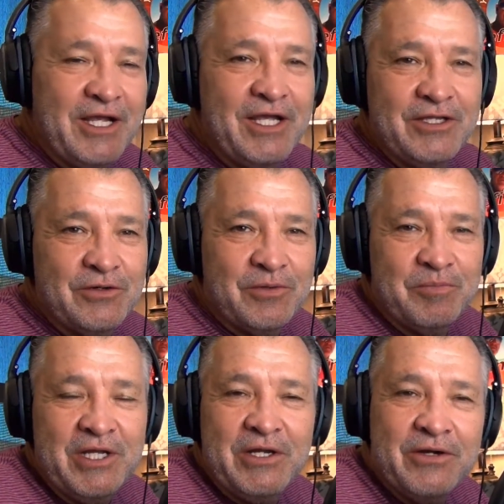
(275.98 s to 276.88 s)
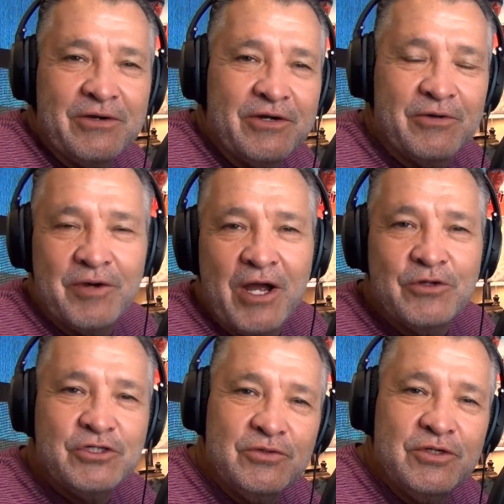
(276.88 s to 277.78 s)
mirror and
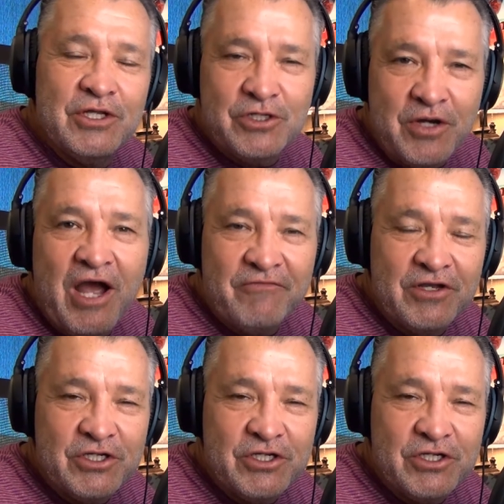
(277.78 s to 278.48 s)
around you in the traffic